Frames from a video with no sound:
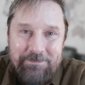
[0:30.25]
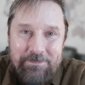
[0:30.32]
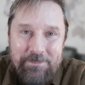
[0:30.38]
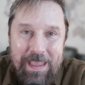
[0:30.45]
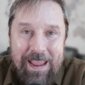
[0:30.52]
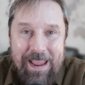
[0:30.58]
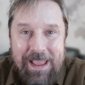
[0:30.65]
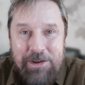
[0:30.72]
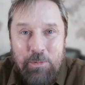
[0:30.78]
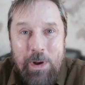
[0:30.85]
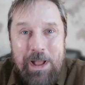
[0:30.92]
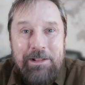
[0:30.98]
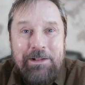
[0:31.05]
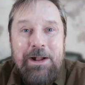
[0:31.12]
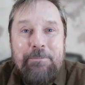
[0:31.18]
And
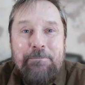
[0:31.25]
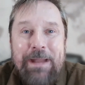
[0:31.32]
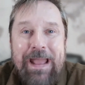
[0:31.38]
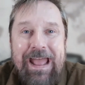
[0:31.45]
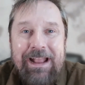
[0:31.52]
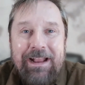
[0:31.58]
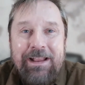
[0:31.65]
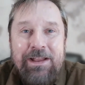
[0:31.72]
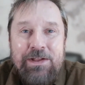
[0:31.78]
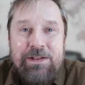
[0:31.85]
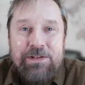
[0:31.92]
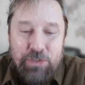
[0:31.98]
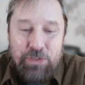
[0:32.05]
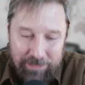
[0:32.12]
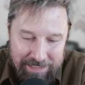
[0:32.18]
welcome back
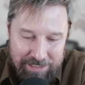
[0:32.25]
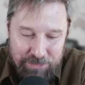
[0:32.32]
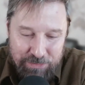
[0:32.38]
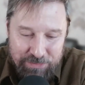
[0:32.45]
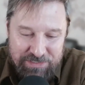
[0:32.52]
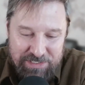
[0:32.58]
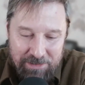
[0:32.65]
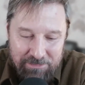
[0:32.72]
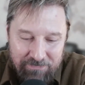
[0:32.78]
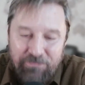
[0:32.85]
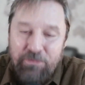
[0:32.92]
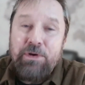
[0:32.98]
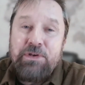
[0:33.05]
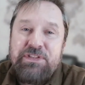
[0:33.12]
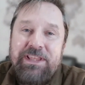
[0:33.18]
to Lead Yourself
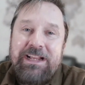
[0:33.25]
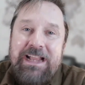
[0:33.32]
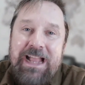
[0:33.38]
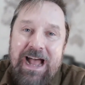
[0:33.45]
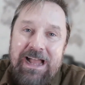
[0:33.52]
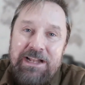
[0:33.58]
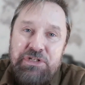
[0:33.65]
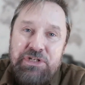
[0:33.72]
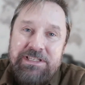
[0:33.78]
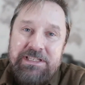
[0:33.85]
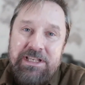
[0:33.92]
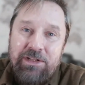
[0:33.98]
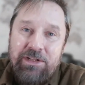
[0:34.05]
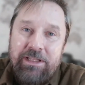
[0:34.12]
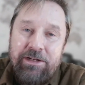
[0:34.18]
First, the Conscious
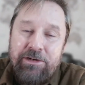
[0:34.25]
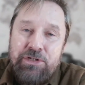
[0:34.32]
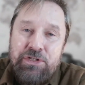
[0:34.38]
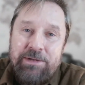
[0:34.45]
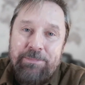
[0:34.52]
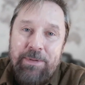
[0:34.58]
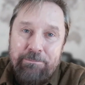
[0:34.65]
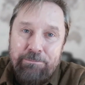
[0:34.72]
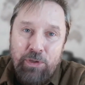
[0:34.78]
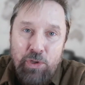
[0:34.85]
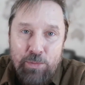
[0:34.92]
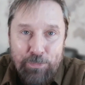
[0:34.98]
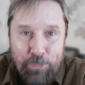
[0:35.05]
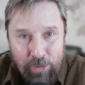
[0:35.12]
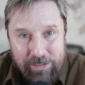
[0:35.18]
Leadership
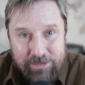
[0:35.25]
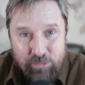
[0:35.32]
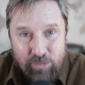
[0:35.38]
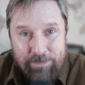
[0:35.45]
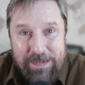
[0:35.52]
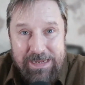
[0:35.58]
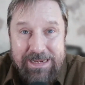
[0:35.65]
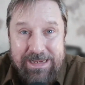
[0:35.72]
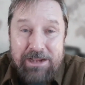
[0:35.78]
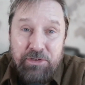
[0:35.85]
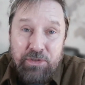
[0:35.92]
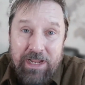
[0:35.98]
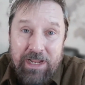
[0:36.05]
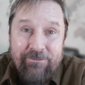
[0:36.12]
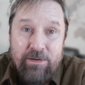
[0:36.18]
Blueprint with me, Dr.
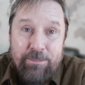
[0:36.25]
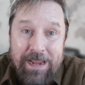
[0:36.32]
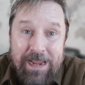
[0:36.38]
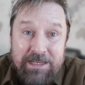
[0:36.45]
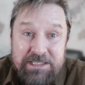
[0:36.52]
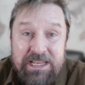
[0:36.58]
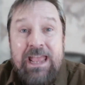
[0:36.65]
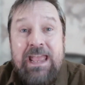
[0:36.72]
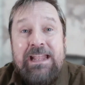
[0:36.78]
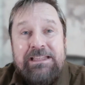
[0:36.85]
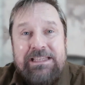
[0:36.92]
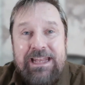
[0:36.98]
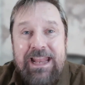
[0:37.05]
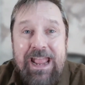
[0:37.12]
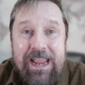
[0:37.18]
Kevin Mays.
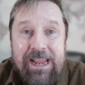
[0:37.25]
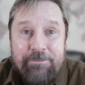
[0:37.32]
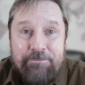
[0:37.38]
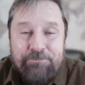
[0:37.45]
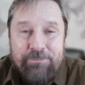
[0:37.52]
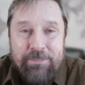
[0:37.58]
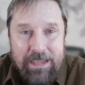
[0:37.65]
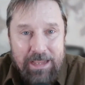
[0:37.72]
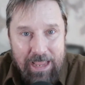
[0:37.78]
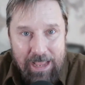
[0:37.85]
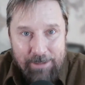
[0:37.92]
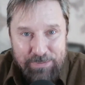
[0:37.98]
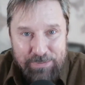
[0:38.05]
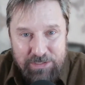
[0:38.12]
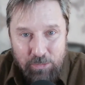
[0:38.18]
Today,
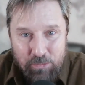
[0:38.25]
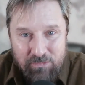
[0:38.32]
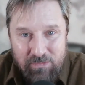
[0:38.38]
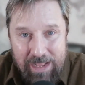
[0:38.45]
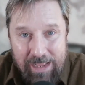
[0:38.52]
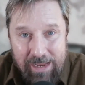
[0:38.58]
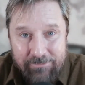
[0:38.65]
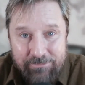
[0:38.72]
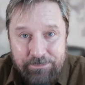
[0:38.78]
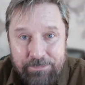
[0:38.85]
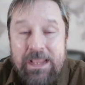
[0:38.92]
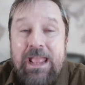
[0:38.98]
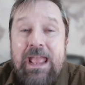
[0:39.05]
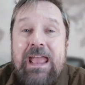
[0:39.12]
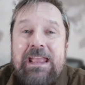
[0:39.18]
episode 5,
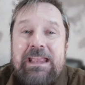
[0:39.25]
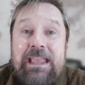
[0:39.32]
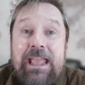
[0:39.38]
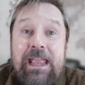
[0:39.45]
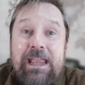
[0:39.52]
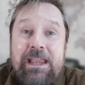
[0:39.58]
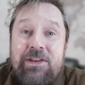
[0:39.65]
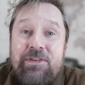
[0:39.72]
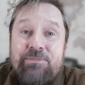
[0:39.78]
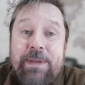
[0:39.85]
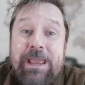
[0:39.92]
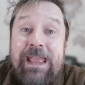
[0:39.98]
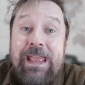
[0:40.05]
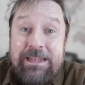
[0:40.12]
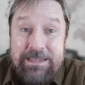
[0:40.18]

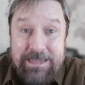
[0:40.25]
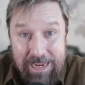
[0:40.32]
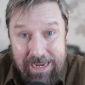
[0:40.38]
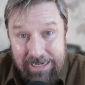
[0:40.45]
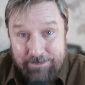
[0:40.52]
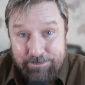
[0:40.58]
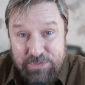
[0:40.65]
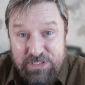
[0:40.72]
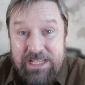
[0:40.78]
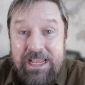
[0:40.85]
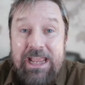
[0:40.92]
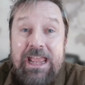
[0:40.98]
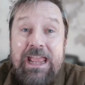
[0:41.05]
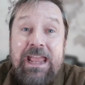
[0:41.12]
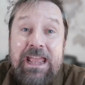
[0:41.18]
Caveman Games, the
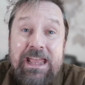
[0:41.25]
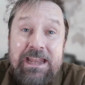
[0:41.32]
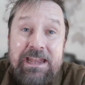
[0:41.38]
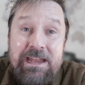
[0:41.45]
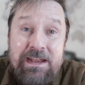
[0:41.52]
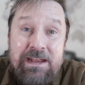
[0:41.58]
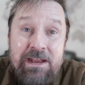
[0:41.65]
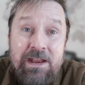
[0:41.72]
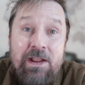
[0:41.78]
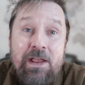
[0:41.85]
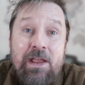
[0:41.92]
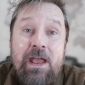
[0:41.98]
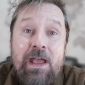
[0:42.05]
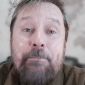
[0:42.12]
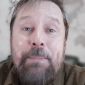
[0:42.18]
hidden
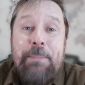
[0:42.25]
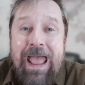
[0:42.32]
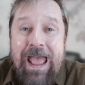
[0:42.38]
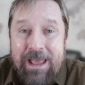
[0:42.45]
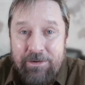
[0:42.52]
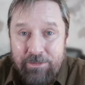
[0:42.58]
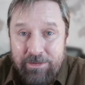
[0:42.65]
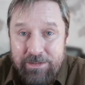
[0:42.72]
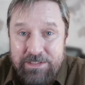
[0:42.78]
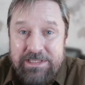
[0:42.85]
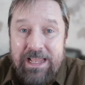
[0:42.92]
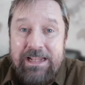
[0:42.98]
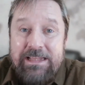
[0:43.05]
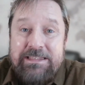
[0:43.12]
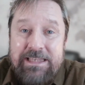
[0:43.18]
patterns
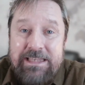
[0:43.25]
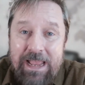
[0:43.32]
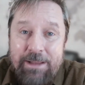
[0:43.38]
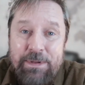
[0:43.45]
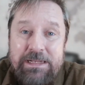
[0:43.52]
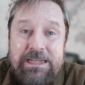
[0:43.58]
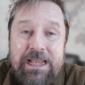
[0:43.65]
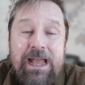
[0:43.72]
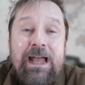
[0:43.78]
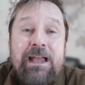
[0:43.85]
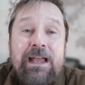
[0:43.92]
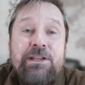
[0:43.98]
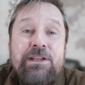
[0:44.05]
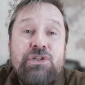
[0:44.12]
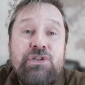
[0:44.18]
that
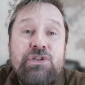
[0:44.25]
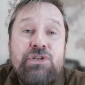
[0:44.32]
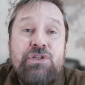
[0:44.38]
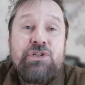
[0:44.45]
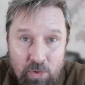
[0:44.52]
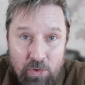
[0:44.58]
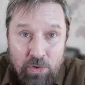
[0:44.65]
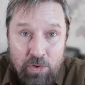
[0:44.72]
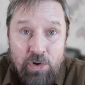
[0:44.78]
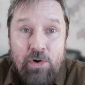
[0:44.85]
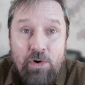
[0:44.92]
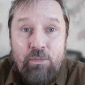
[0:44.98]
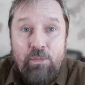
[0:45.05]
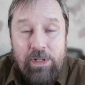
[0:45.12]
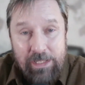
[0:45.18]
sabotage your
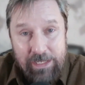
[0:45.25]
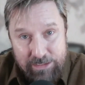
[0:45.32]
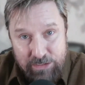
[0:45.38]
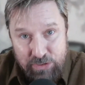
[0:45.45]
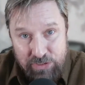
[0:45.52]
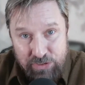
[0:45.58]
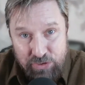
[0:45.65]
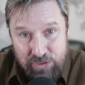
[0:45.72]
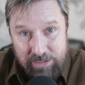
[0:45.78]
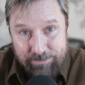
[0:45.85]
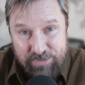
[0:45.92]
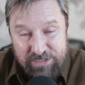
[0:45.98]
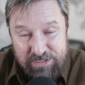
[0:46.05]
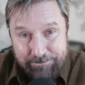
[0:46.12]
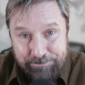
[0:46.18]
relationships.